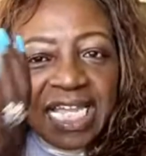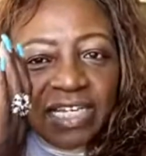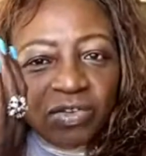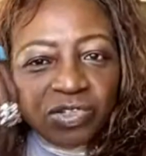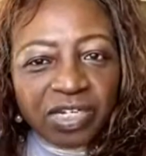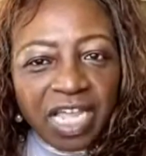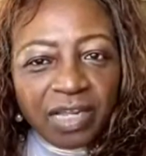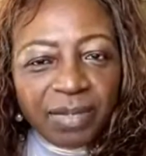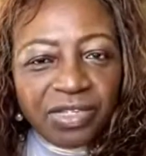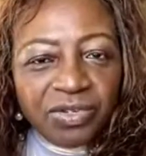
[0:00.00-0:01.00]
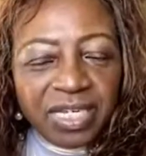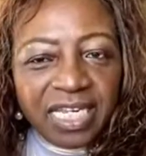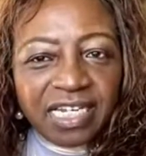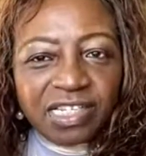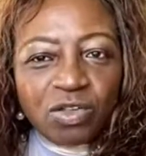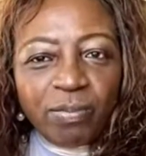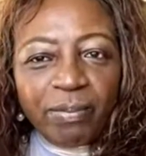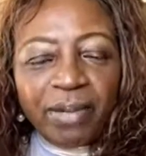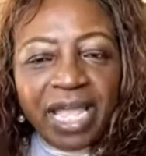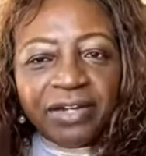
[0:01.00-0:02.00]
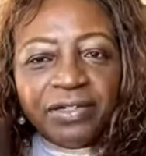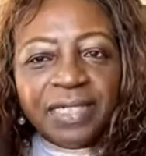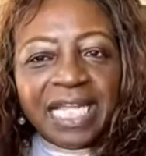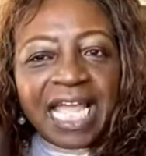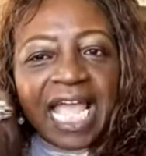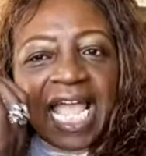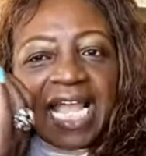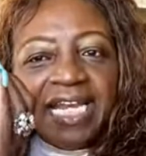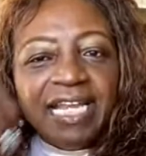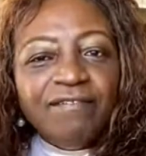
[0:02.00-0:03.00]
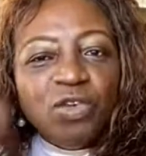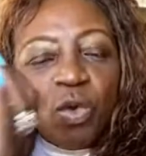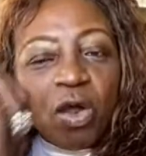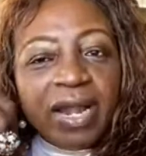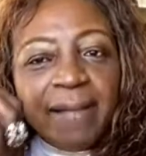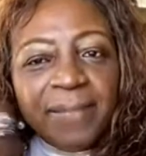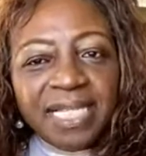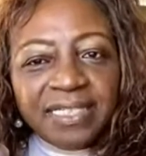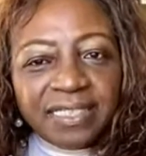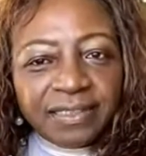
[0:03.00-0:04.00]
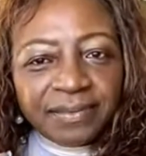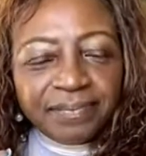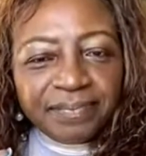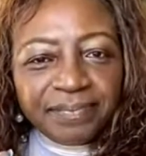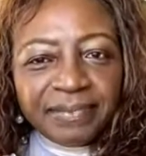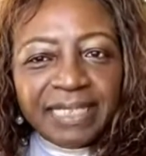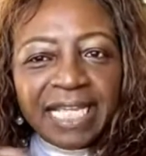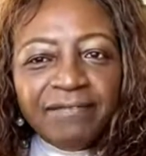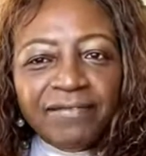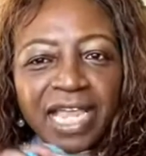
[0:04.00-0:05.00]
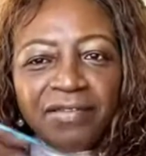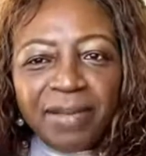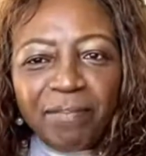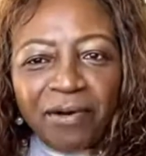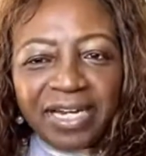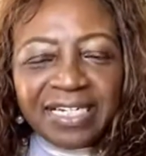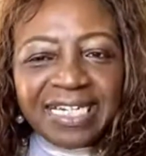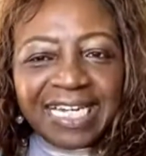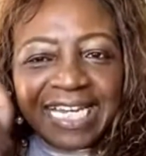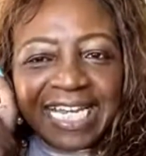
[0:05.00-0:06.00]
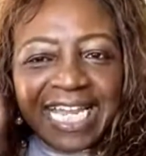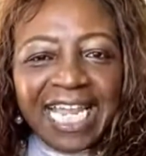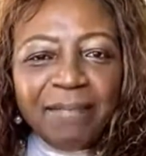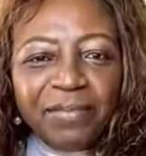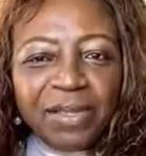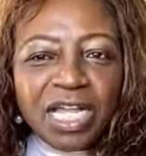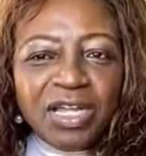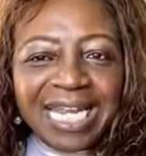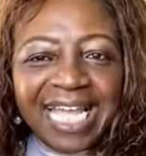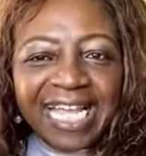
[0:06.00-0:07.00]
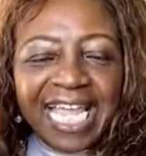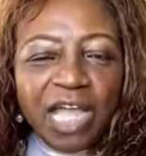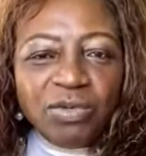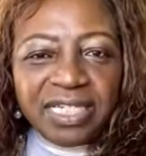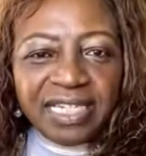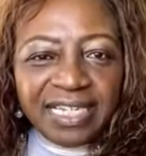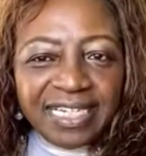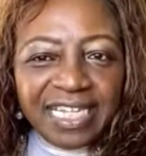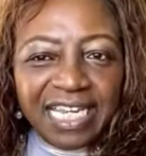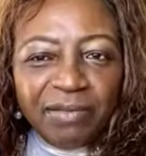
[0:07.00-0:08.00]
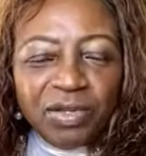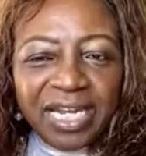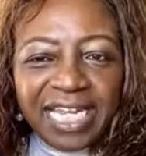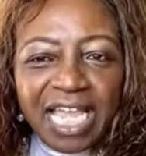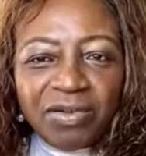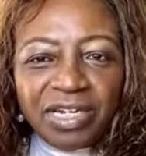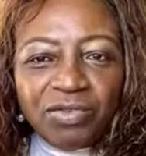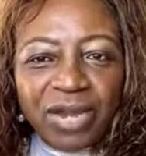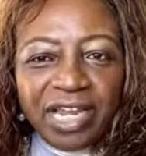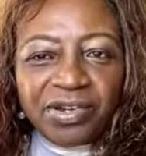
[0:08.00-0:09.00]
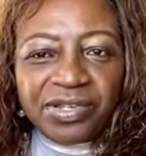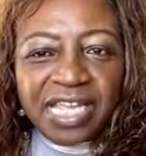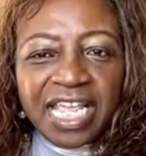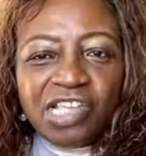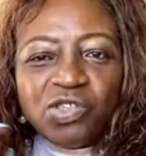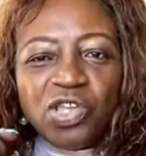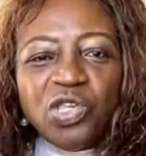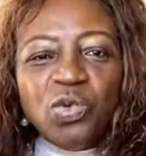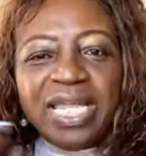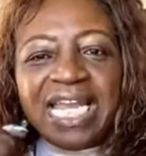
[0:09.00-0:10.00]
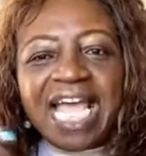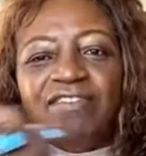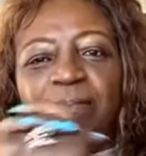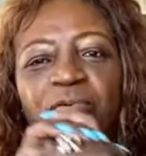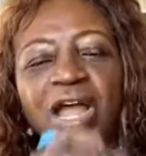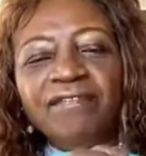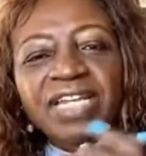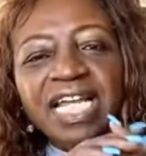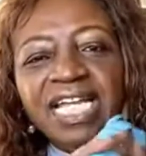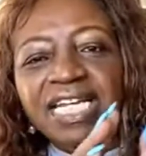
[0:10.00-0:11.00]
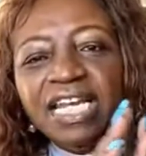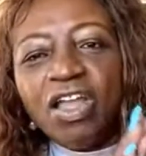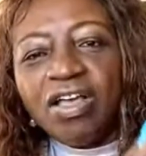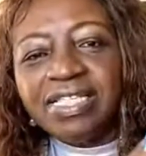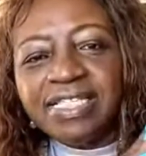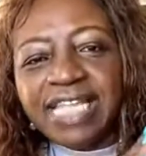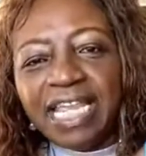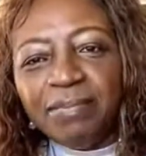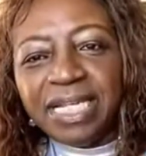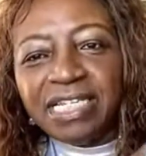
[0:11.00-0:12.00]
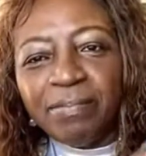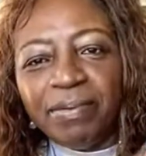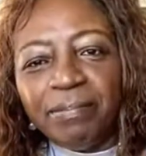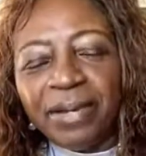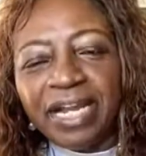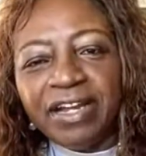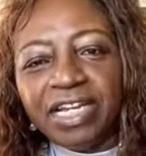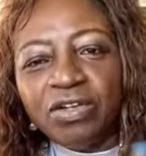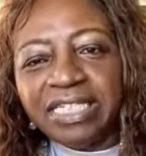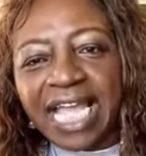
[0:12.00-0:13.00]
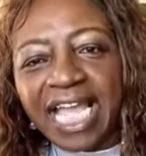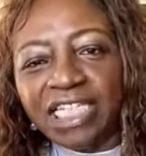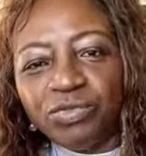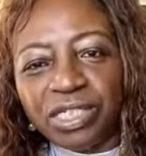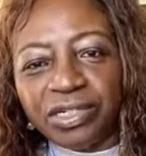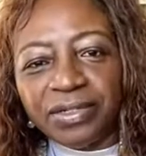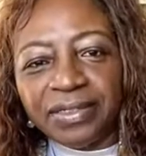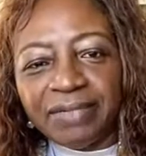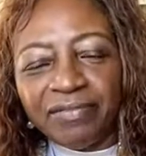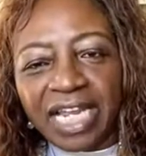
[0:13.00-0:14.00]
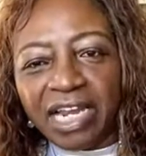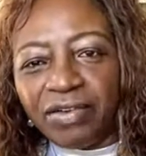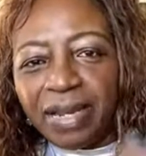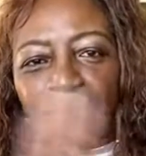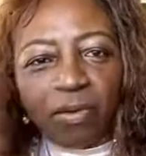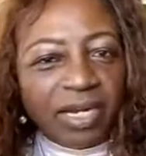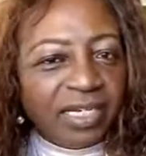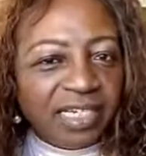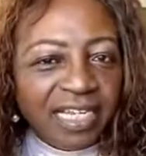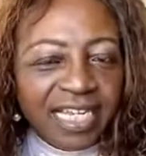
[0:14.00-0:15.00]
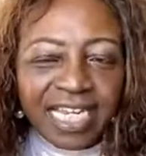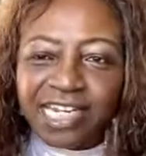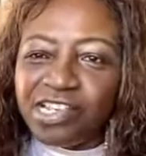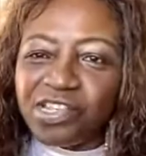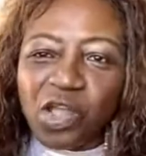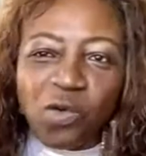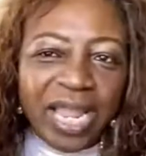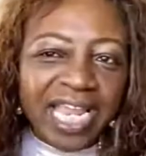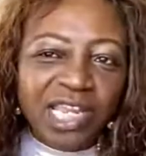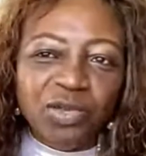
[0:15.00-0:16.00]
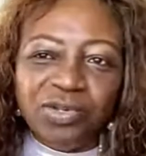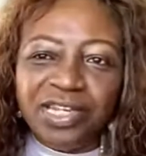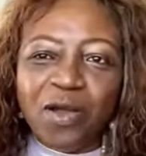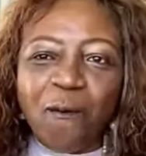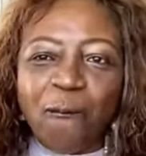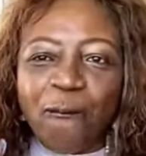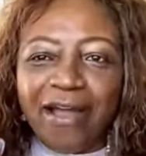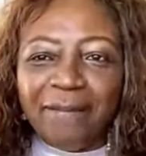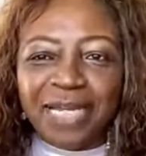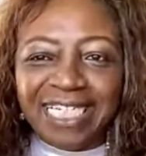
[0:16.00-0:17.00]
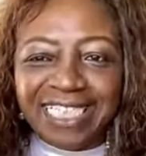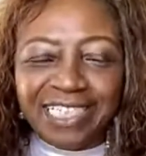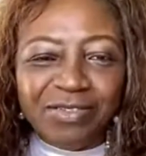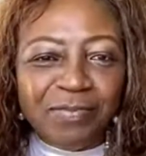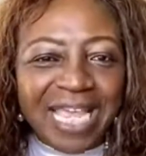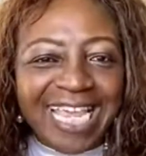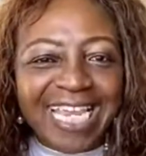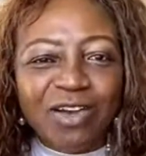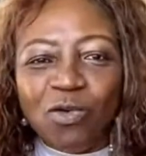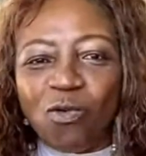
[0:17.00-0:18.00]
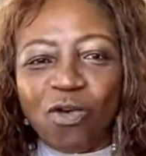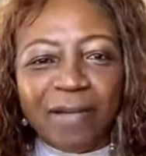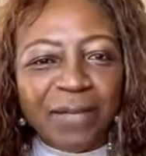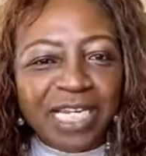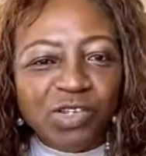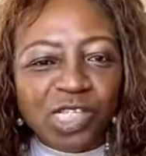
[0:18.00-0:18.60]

Those are documents you need as sole proprietor. And if you are in business, very important, keep good accounting. Keep good accounting records so you can have a profit and loss statement to prepare your tax return. Very important. There's no way you will know what money you made or what money you